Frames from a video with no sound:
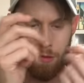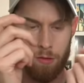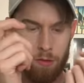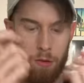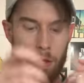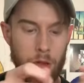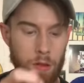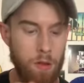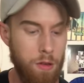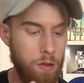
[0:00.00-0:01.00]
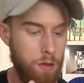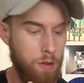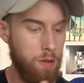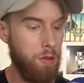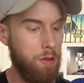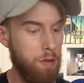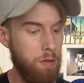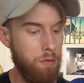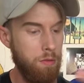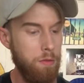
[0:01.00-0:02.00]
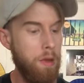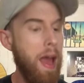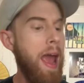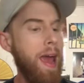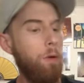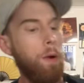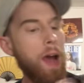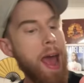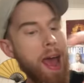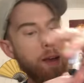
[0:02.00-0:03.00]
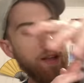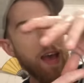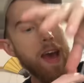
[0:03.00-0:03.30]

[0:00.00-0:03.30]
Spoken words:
your first stitch. So we do it again. Grab the working yarn.